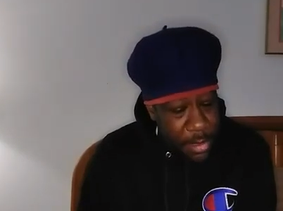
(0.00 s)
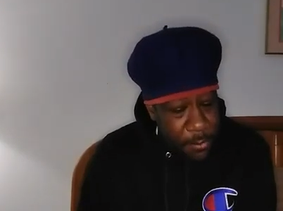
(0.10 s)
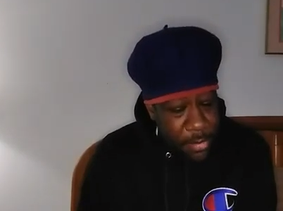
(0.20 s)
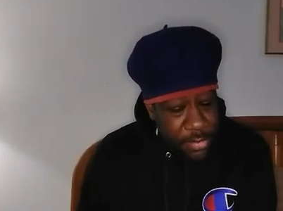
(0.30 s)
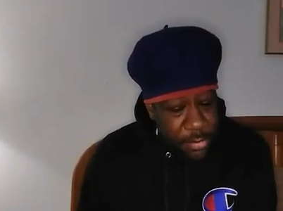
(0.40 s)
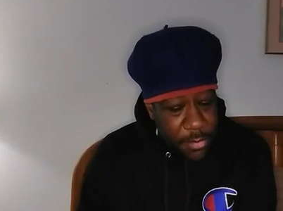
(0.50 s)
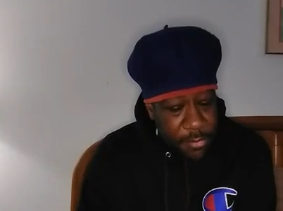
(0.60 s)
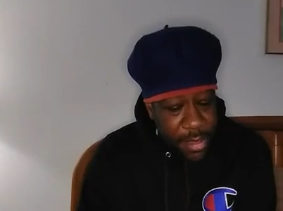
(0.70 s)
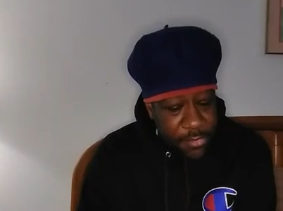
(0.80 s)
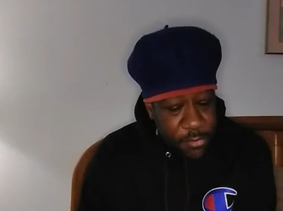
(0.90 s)
where the
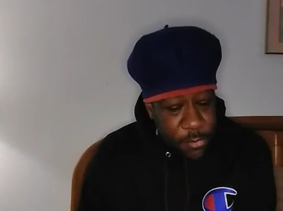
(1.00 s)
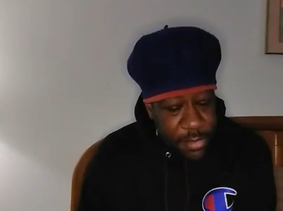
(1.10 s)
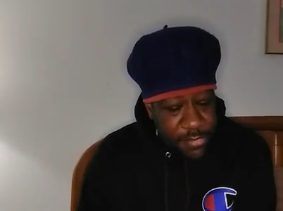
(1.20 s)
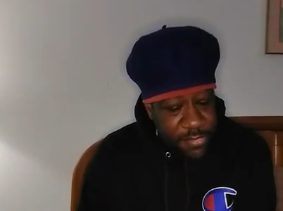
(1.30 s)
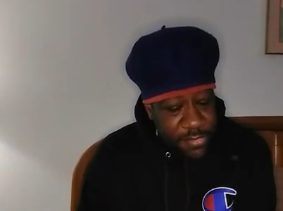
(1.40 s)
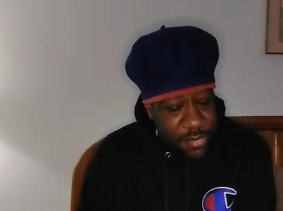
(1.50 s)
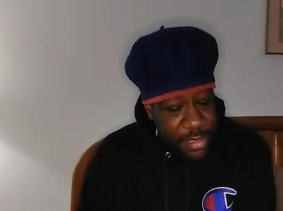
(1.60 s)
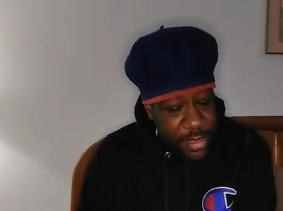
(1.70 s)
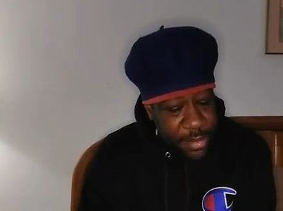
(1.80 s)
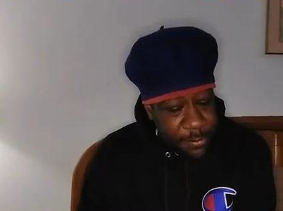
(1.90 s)
Lorax once
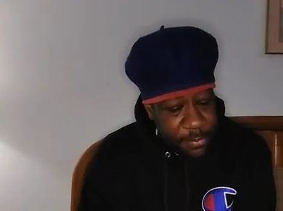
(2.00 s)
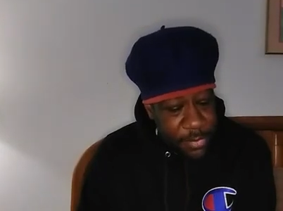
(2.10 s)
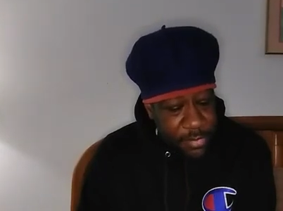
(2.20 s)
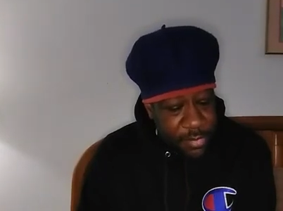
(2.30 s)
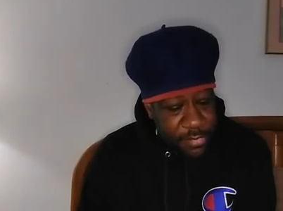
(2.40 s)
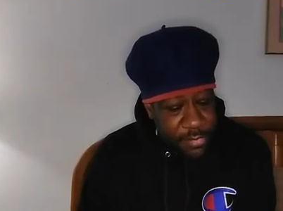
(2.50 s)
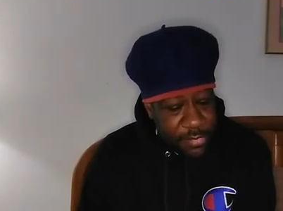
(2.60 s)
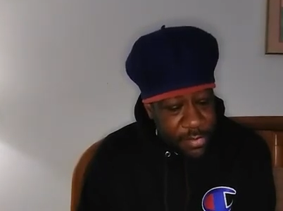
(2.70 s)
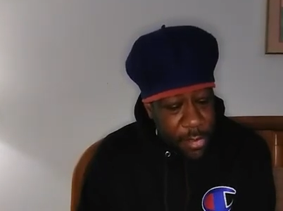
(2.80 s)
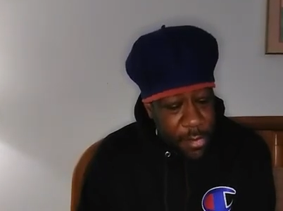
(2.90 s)
stood, just
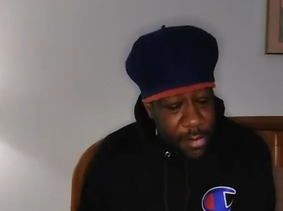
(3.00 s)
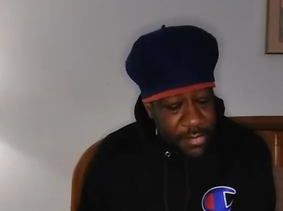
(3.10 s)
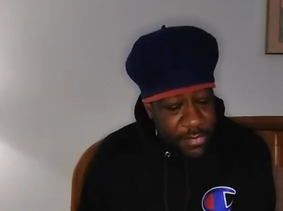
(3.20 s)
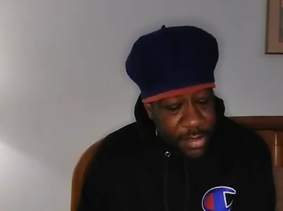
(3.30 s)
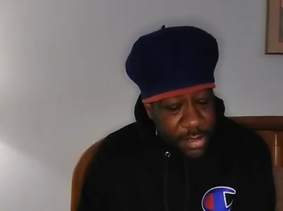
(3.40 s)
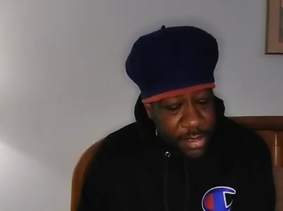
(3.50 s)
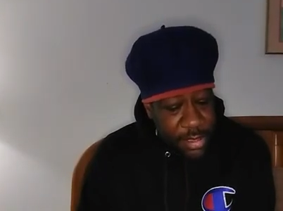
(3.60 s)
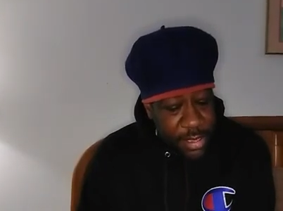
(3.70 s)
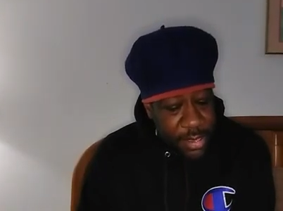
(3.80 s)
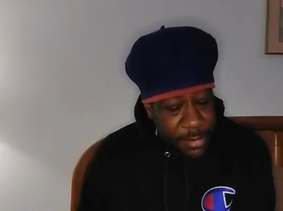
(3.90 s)
as long as it
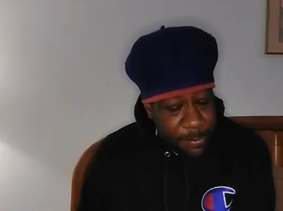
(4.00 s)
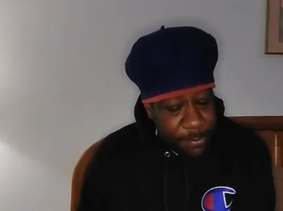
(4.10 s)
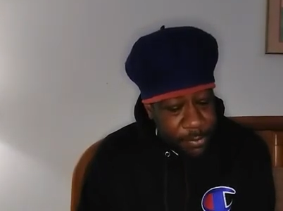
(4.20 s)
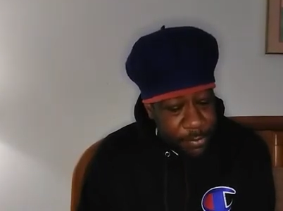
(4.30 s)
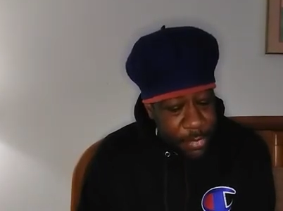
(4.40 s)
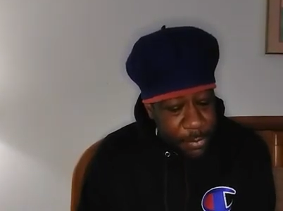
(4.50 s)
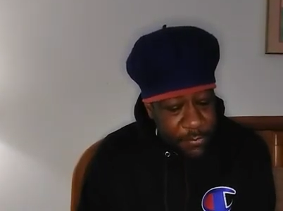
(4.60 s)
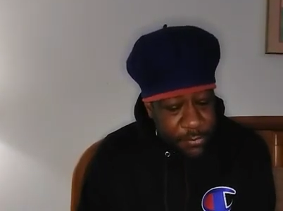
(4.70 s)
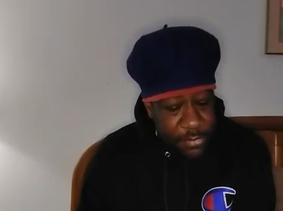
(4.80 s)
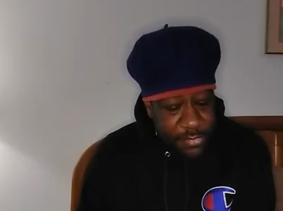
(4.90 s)
could,
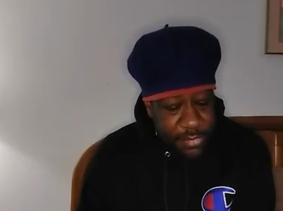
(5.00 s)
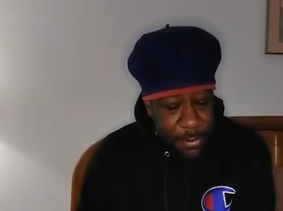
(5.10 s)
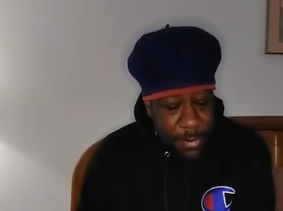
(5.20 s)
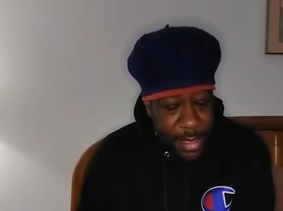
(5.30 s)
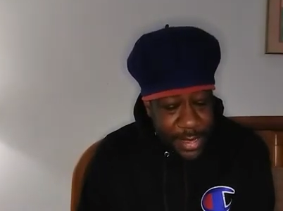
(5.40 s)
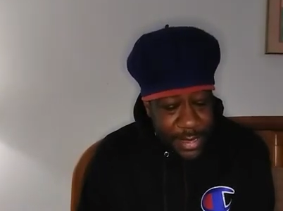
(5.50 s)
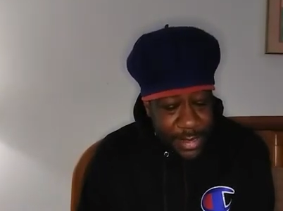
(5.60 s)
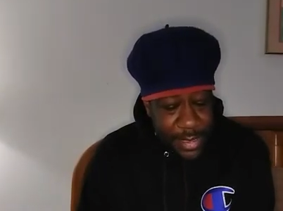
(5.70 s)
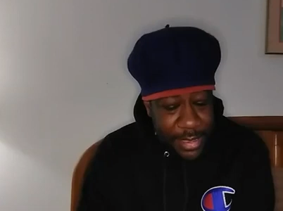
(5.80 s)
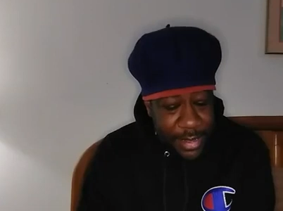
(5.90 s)
before somebody
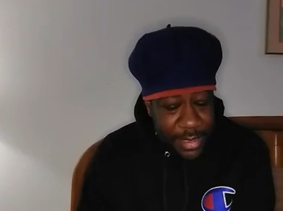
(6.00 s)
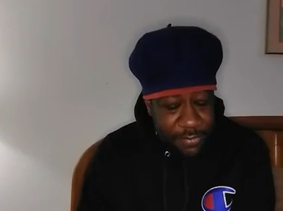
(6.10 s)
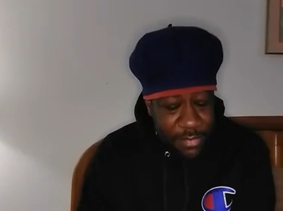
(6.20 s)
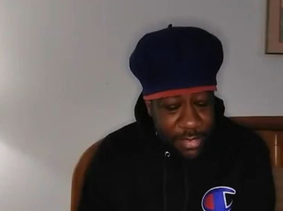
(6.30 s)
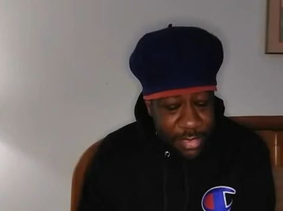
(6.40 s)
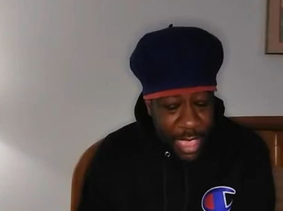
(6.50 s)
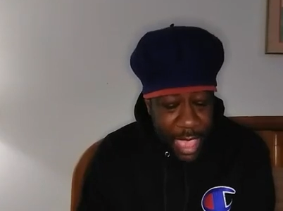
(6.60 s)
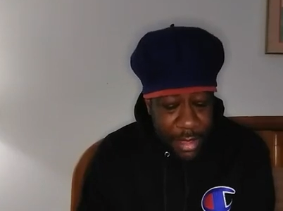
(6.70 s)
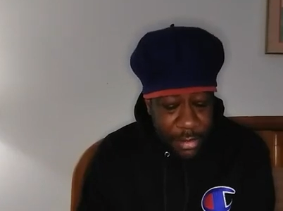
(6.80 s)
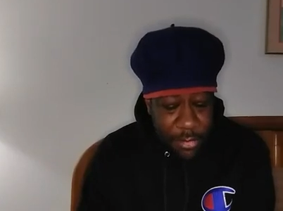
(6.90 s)
lifted the
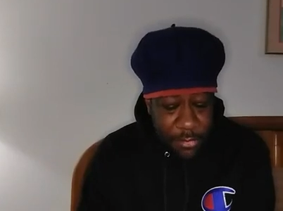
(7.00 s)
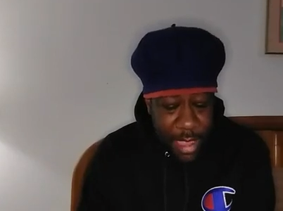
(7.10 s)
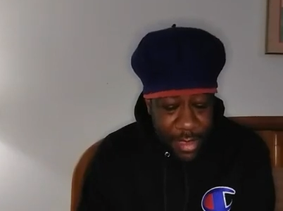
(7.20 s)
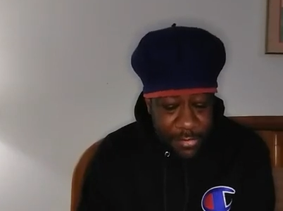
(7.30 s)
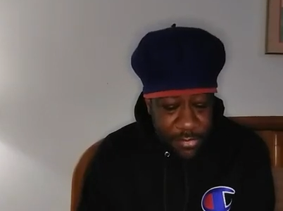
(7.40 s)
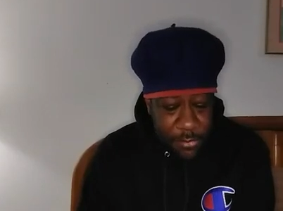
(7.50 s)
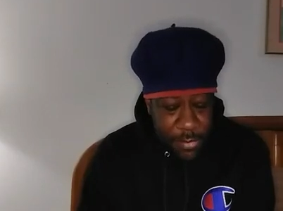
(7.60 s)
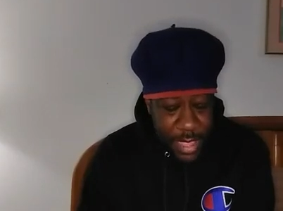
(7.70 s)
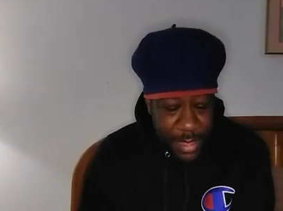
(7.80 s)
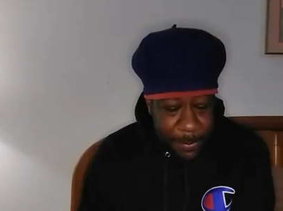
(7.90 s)
Lorax
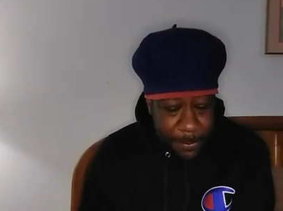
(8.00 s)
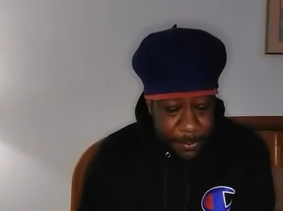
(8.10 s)
away.